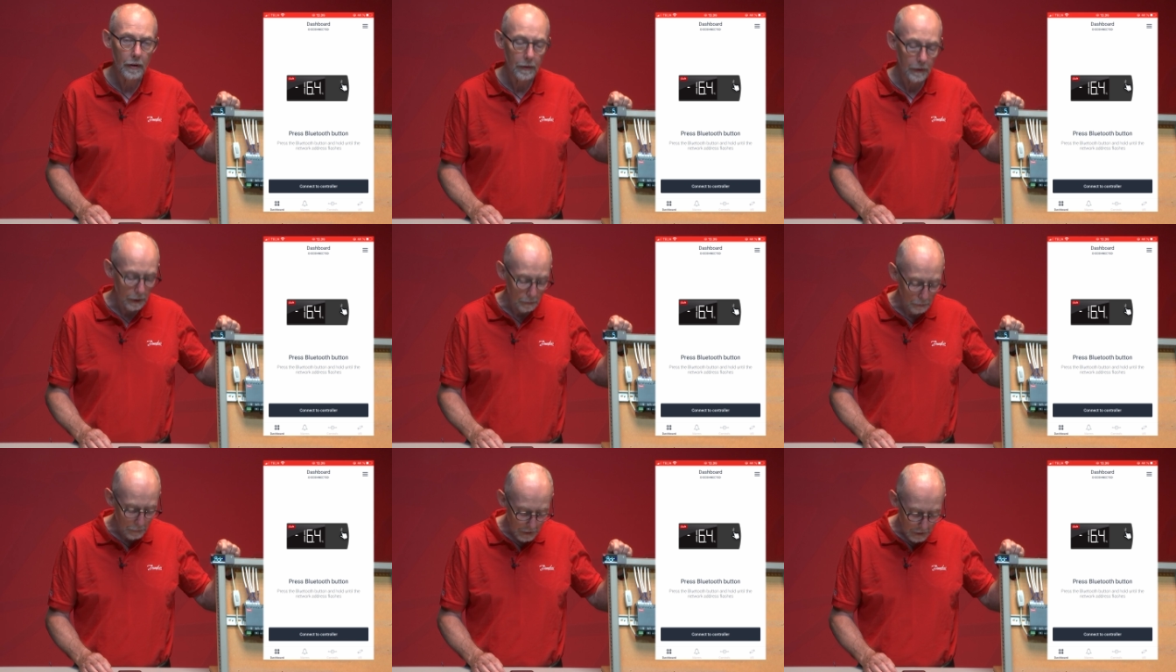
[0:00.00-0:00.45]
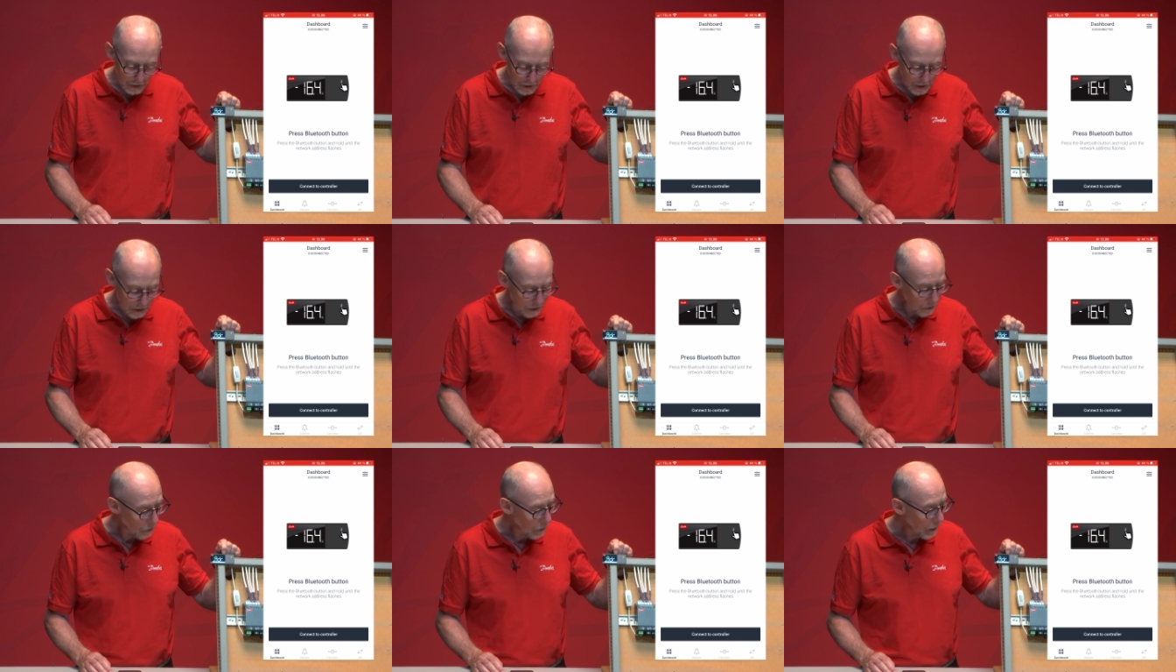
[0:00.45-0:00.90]
That
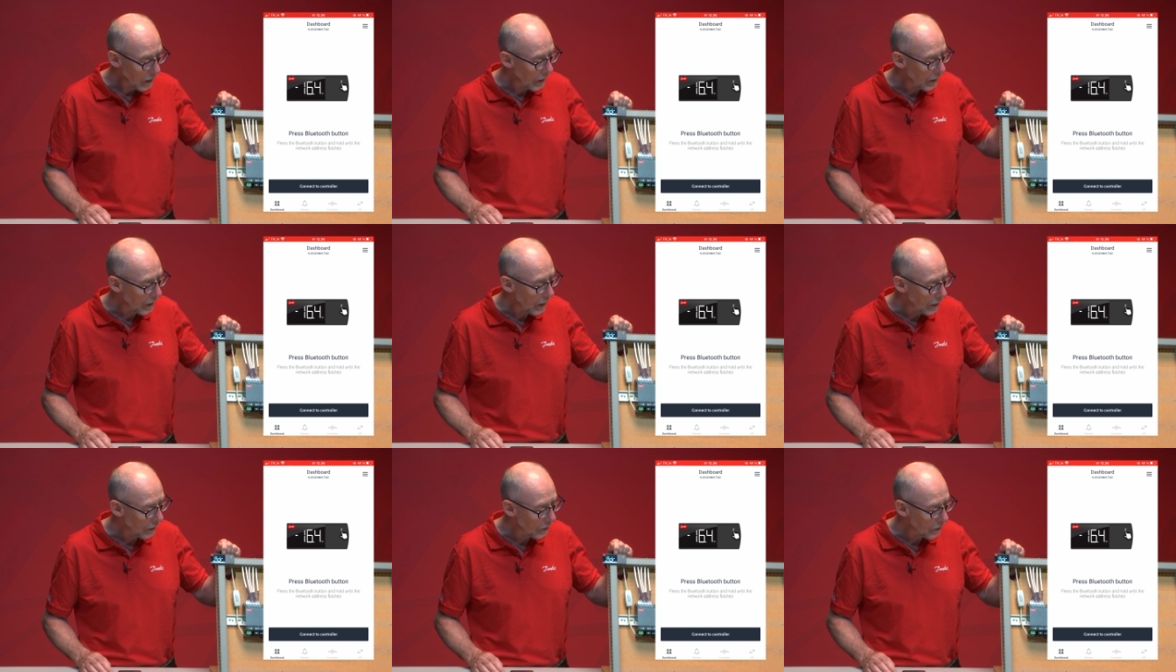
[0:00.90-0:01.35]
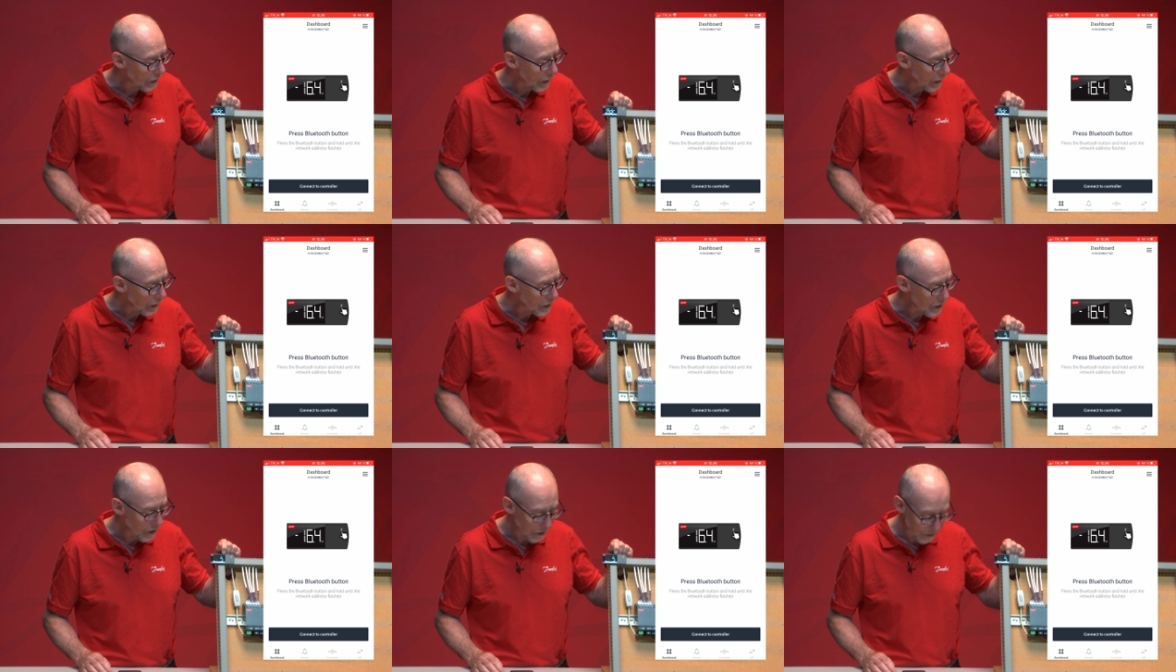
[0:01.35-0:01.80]
means we can connect